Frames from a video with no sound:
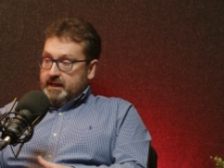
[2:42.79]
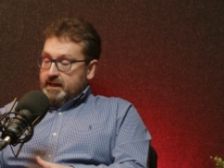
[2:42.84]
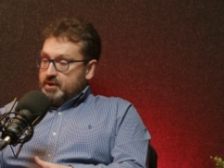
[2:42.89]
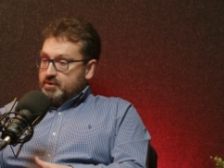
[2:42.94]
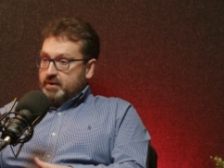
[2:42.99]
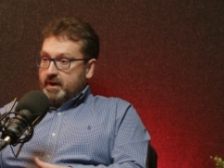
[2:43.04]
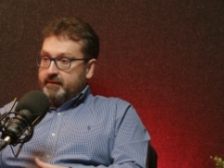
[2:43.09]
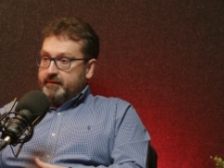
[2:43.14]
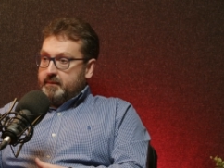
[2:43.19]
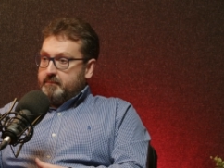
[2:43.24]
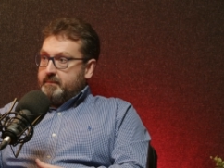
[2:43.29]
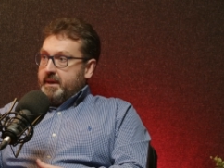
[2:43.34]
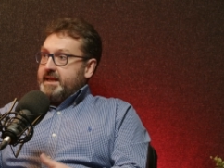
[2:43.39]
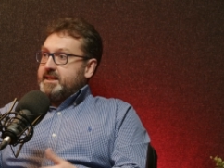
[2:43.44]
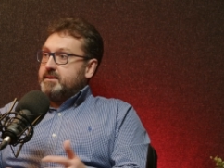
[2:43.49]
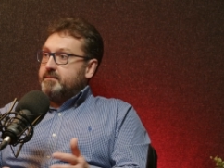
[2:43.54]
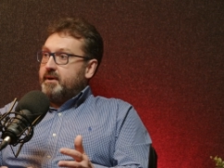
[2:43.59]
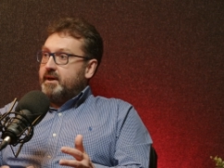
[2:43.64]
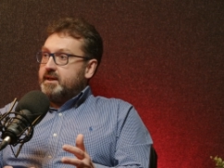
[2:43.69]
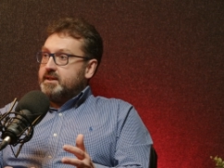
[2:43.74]
driving
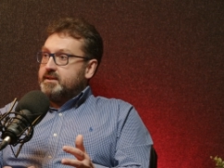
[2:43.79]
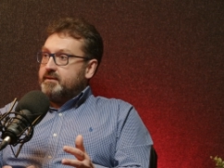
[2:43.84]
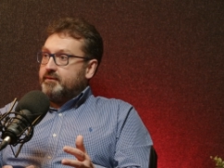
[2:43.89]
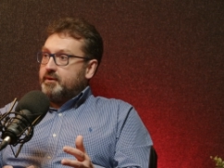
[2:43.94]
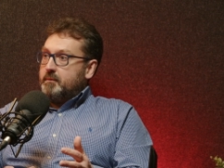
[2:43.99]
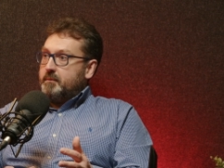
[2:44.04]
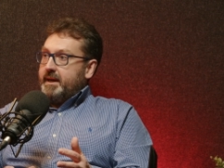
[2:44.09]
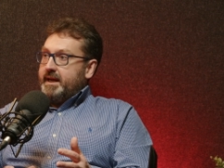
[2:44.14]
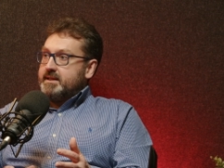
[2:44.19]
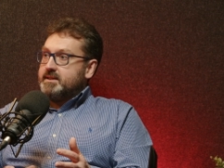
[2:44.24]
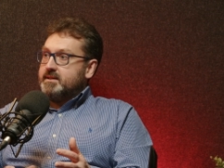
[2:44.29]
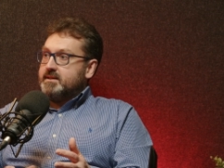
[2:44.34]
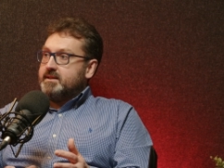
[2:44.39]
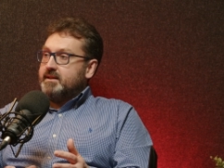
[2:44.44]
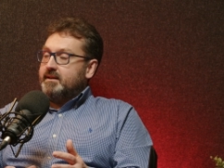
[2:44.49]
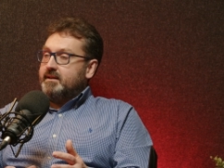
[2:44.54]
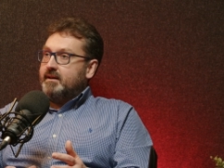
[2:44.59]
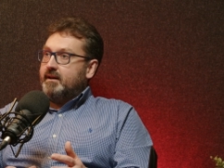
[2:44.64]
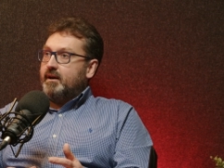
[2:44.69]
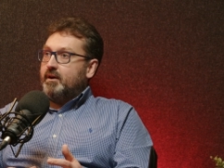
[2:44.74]
petabytes of capacity,